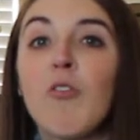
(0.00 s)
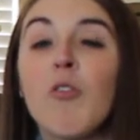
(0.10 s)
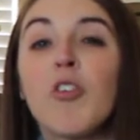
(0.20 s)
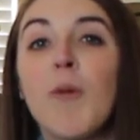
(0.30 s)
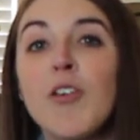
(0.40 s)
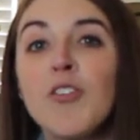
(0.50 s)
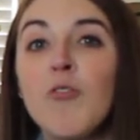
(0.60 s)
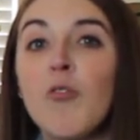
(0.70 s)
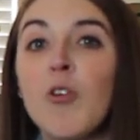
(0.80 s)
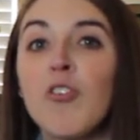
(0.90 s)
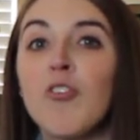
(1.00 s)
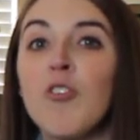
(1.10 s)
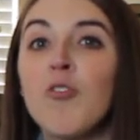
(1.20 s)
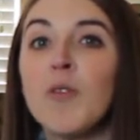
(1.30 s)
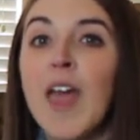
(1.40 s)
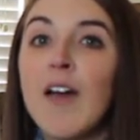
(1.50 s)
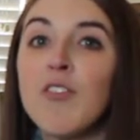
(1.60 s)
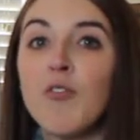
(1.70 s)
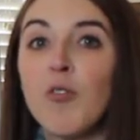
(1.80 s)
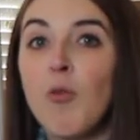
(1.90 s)
especially for the students when they have
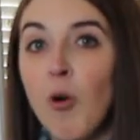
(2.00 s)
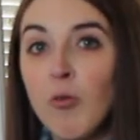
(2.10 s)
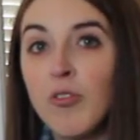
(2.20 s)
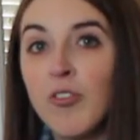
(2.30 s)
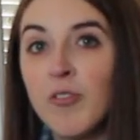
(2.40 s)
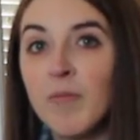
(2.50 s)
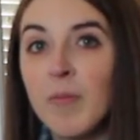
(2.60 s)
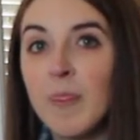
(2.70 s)
different roles.